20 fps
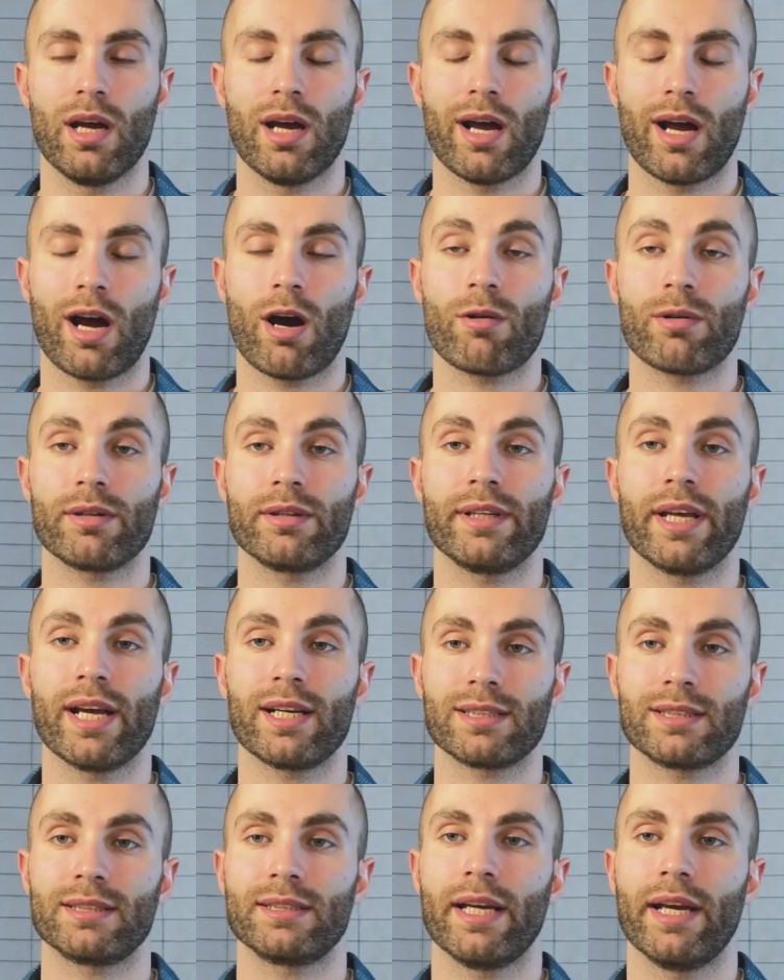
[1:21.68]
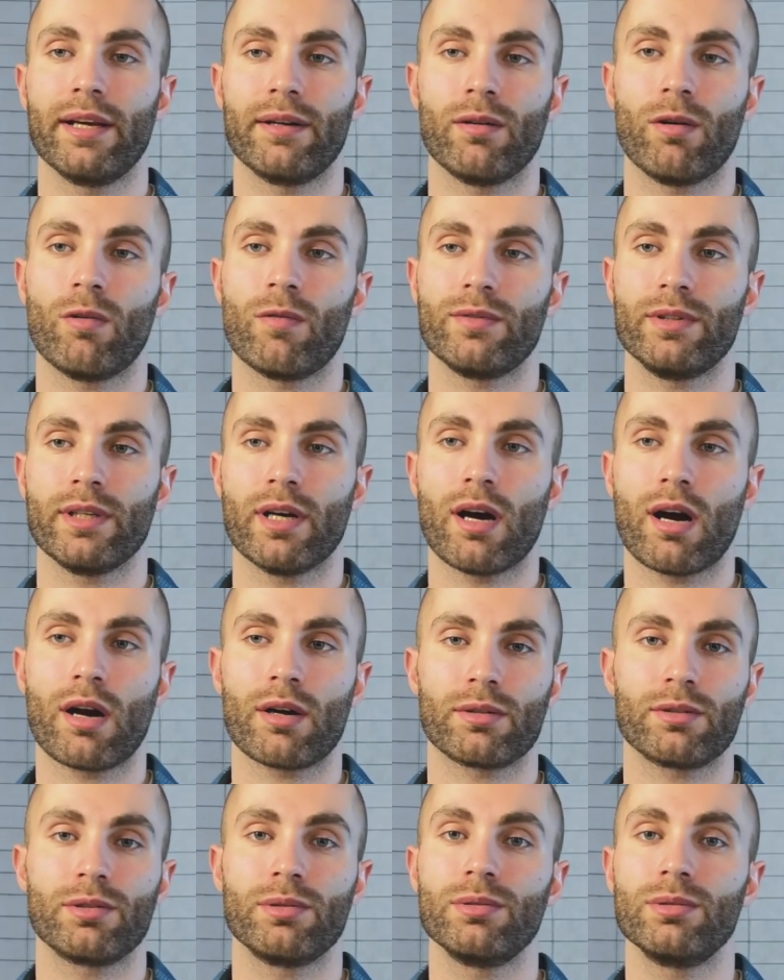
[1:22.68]
Our next
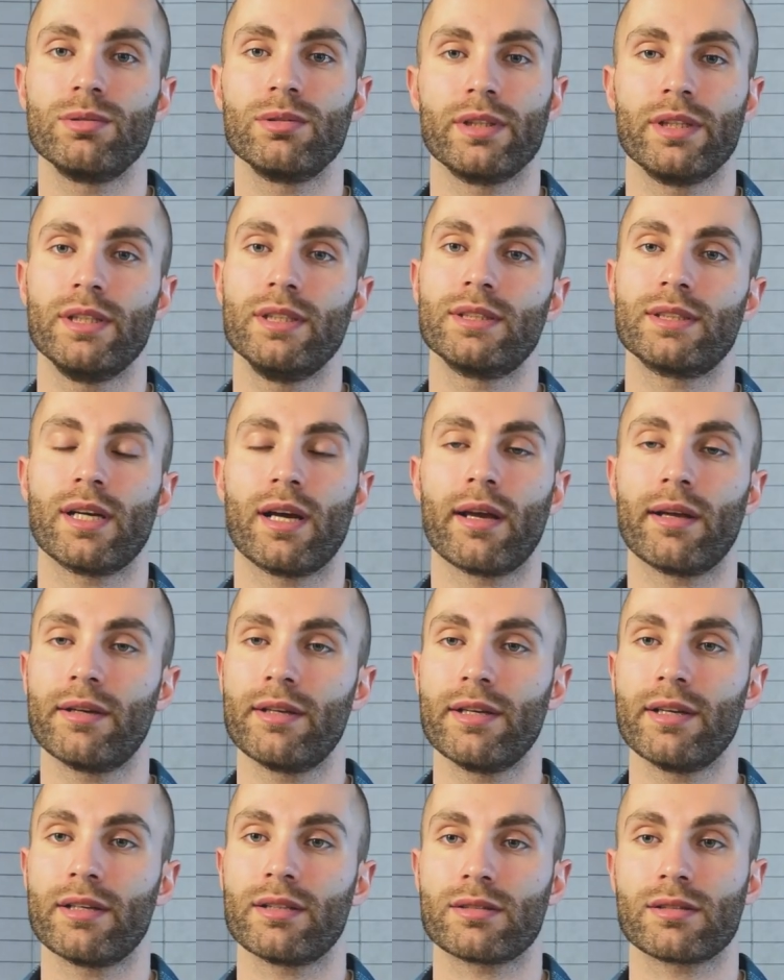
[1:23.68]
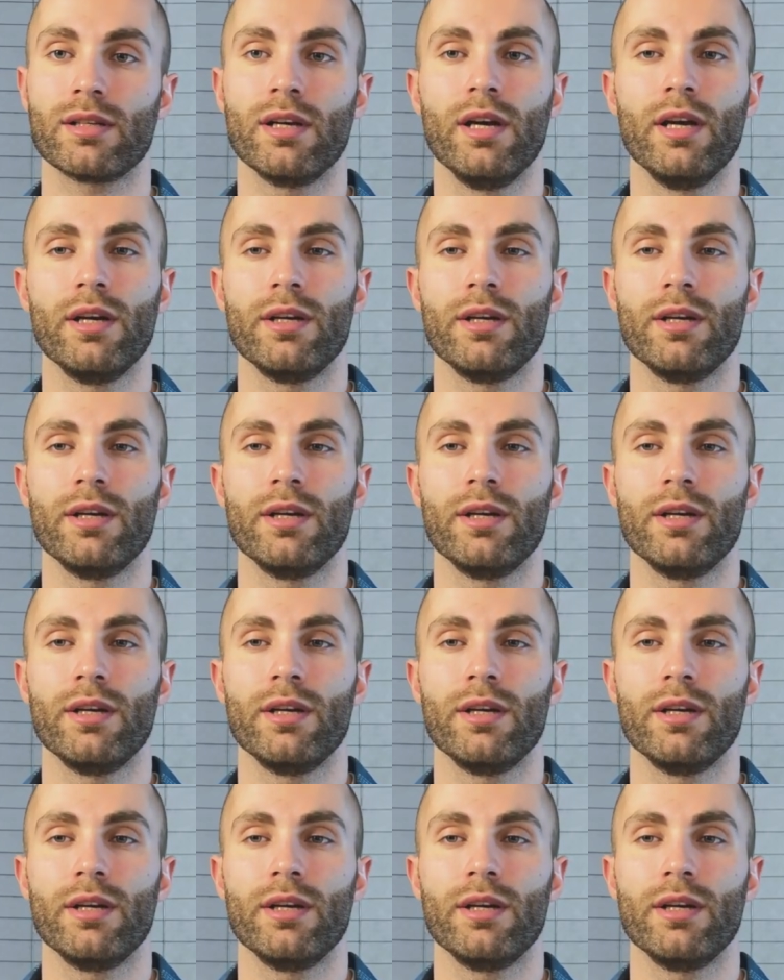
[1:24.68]
state-of-the-art tool is Ideas.